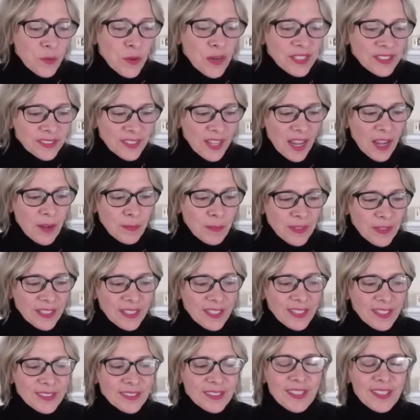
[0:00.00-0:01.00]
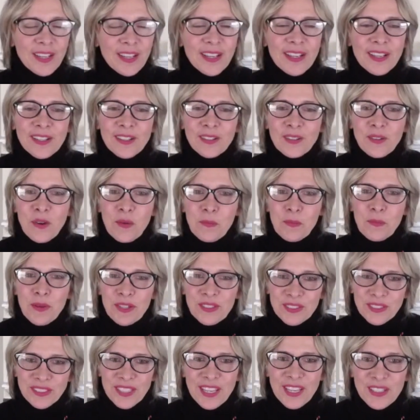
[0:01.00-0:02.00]
tap in the
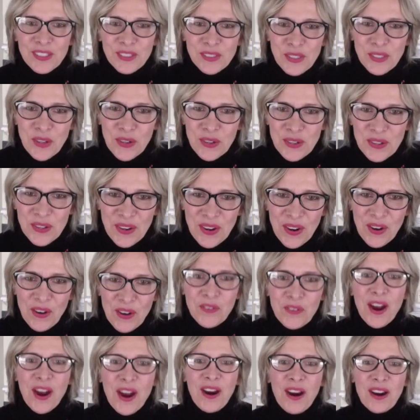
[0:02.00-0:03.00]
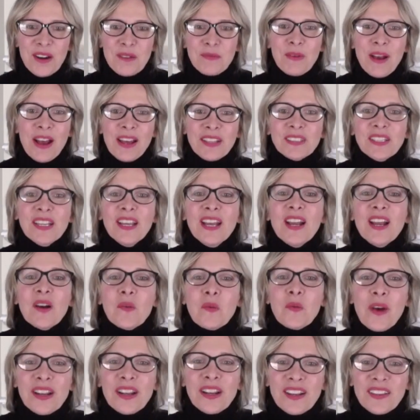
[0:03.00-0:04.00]
conversation of Heartmath?
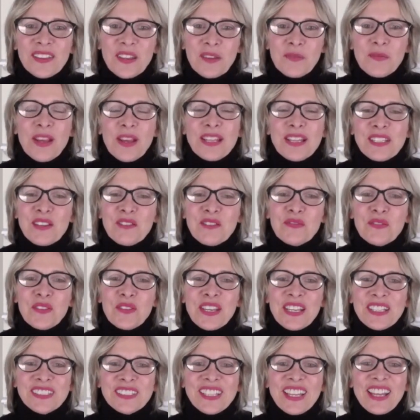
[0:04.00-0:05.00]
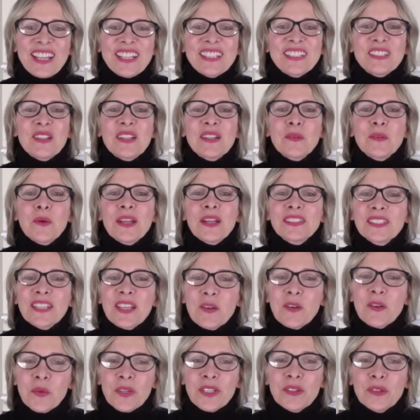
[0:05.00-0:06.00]
What are the benefits and what
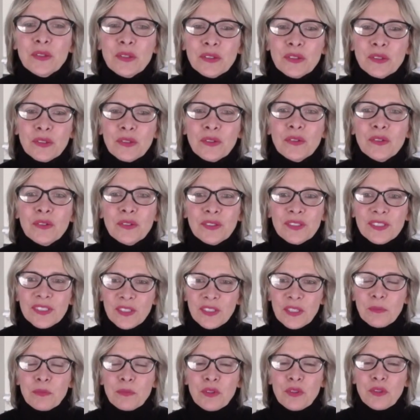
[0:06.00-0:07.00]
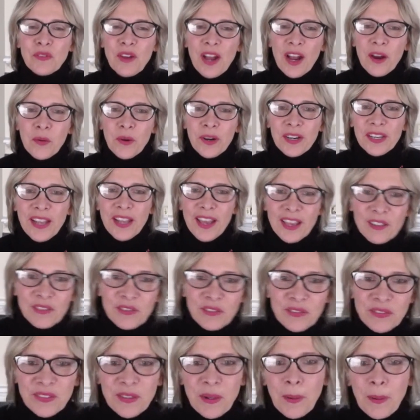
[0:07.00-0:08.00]
can we do to improve our
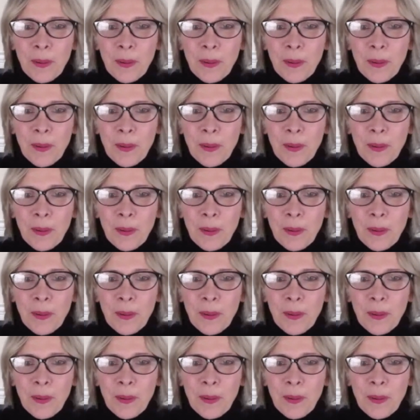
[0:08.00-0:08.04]
life?